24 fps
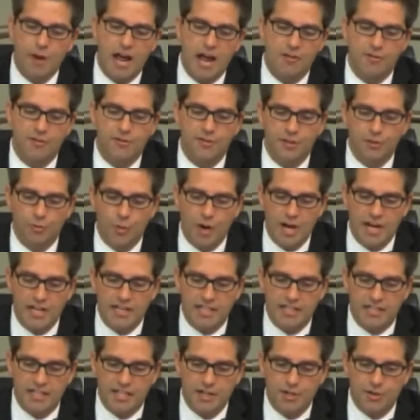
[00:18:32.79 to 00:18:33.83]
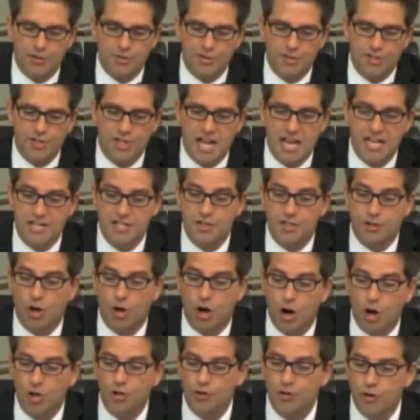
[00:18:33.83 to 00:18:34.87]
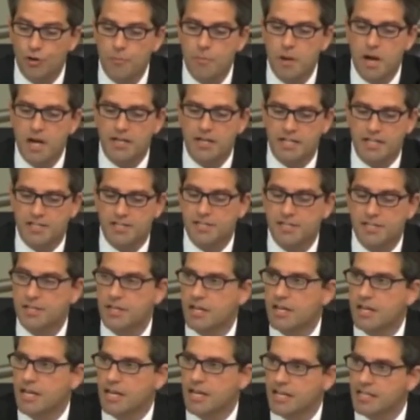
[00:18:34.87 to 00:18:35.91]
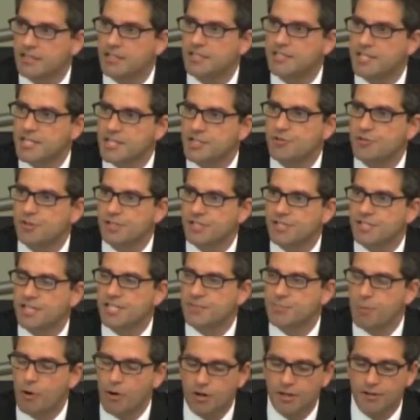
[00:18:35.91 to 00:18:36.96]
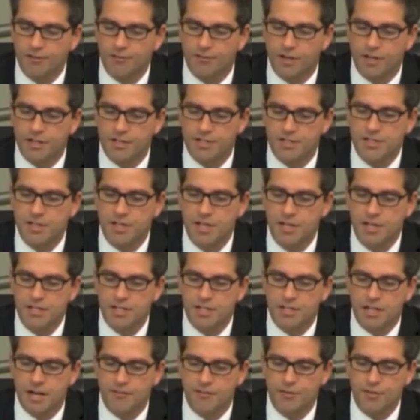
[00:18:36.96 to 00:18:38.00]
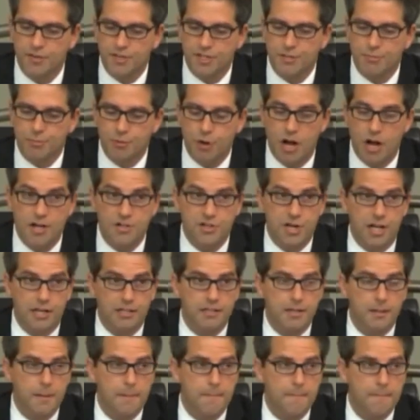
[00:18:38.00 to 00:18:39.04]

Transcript: rather than waiting years, as there are no monies in the District 6 park funds to cover this project.